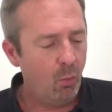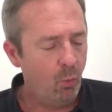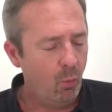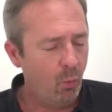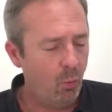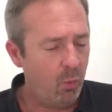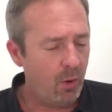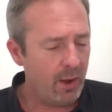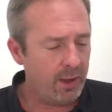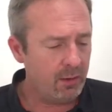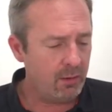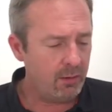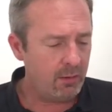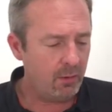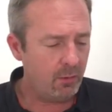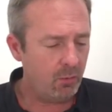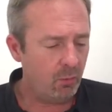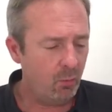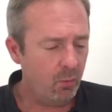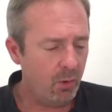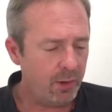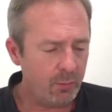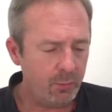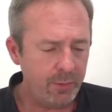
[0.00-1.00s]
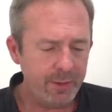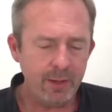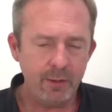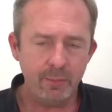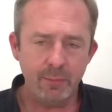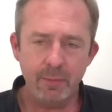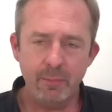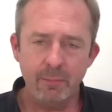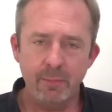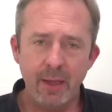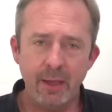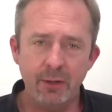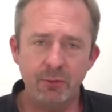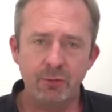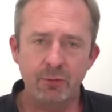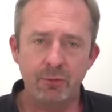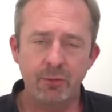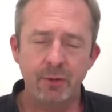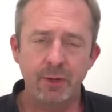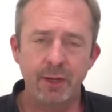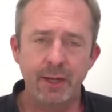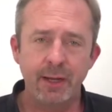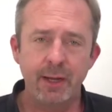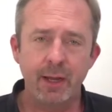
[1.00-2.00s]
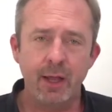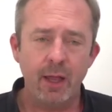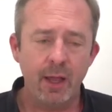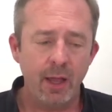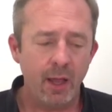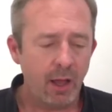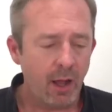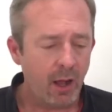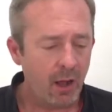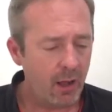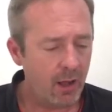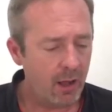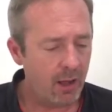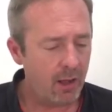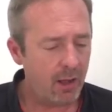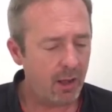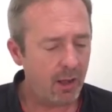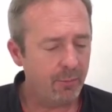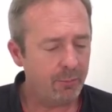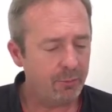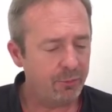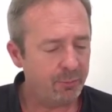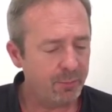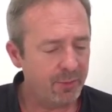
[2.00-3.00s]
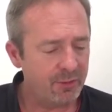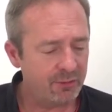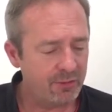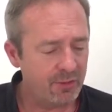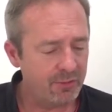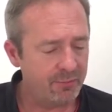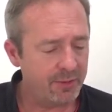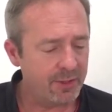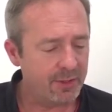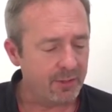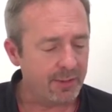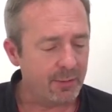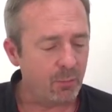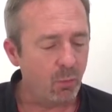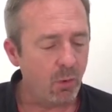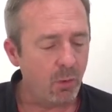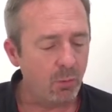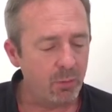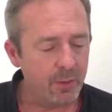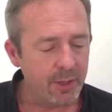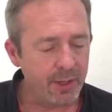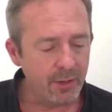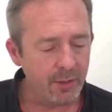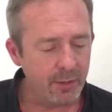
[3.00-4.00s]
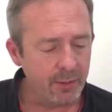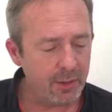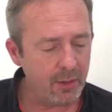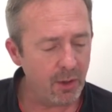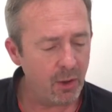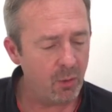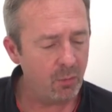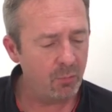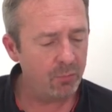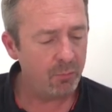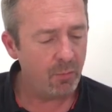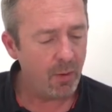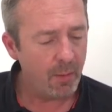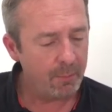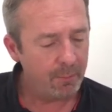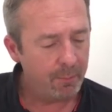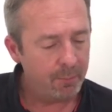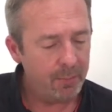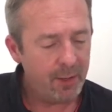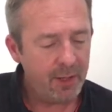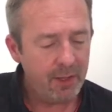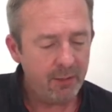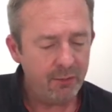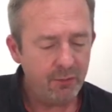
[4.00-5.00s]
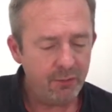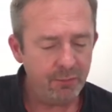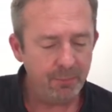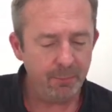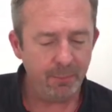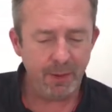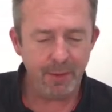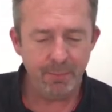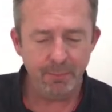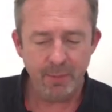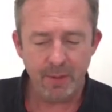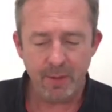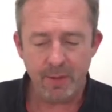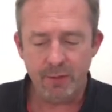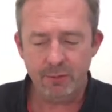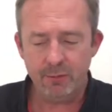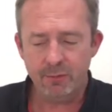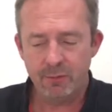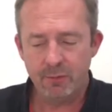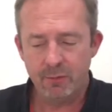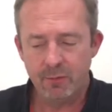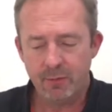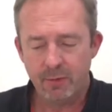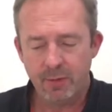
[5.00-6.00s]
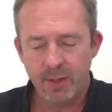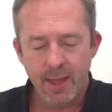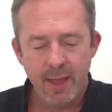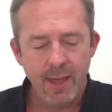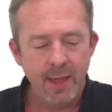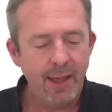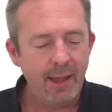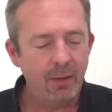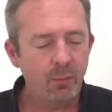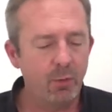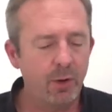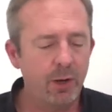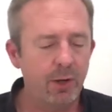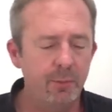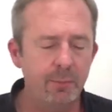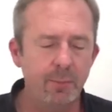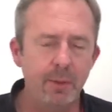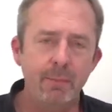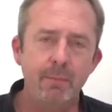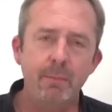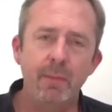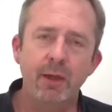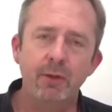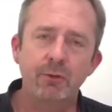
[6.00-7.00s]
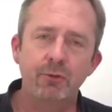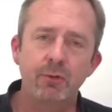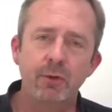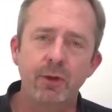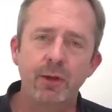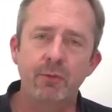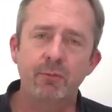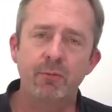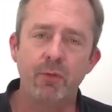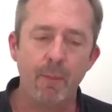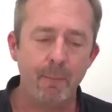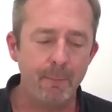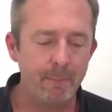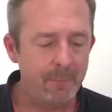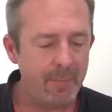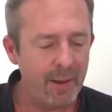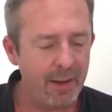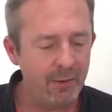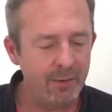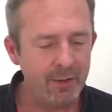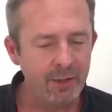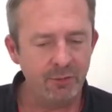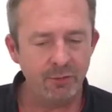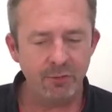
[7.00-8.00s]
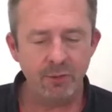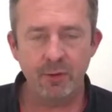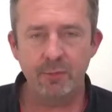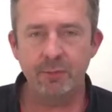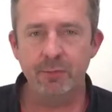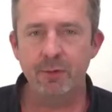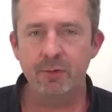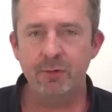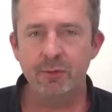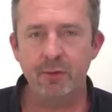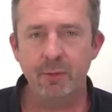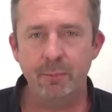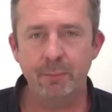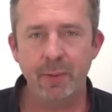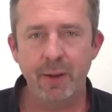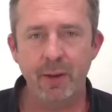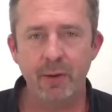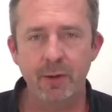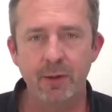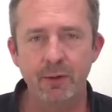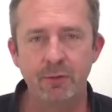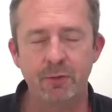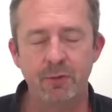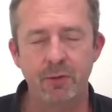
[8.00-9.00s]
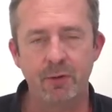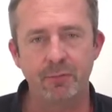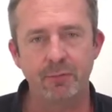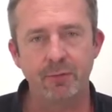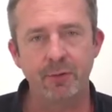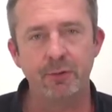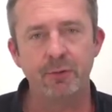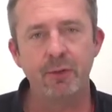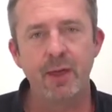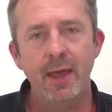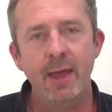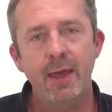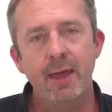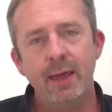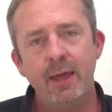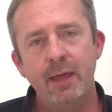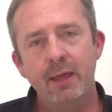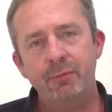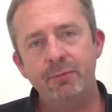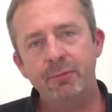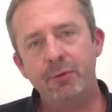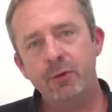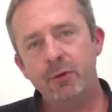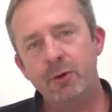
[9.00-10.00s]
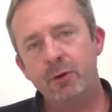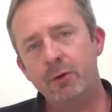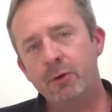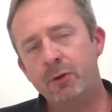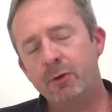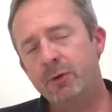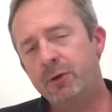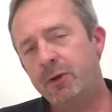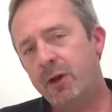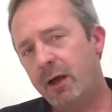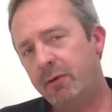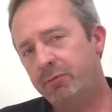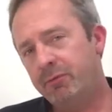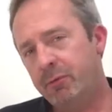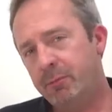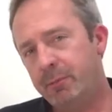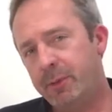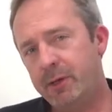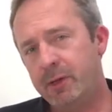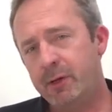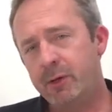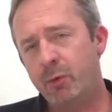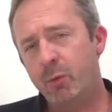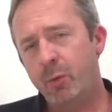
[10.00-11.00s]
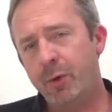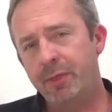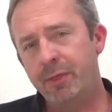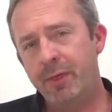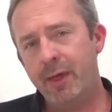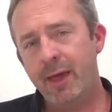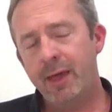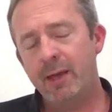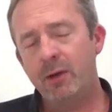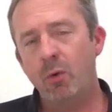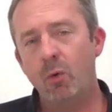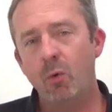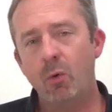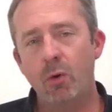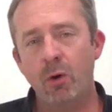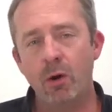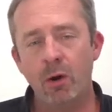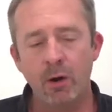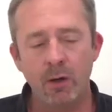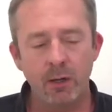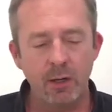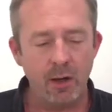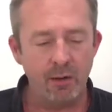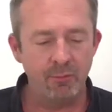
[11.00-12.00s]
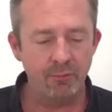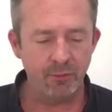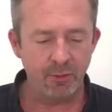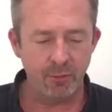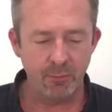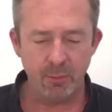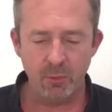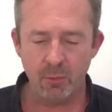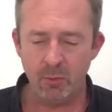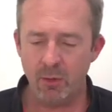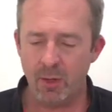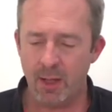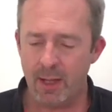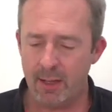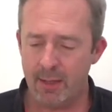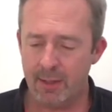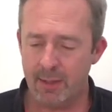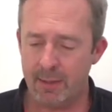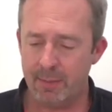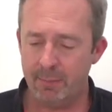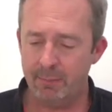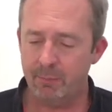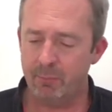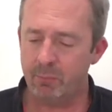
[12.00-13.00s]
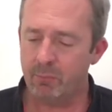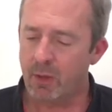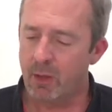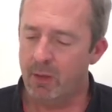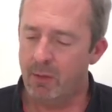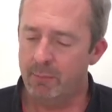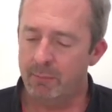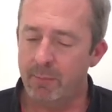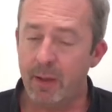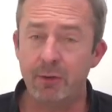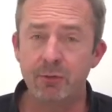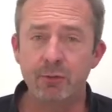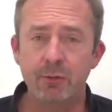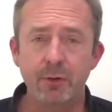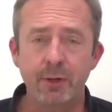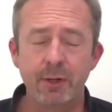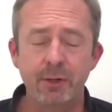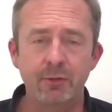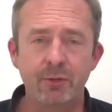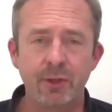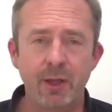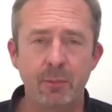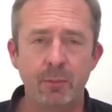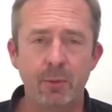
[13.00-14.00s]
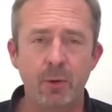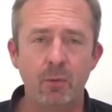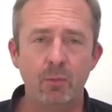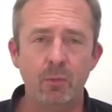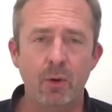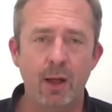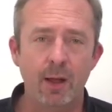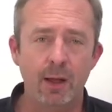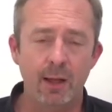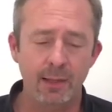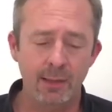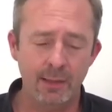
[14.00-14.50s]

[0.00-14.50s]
well, what are we going to be measuring specifically? Well, we're going to go piece by piece, and we're going to be measuring from bearing surface to bearing surface. If you're not familiar with that or comfortable measuring sailboat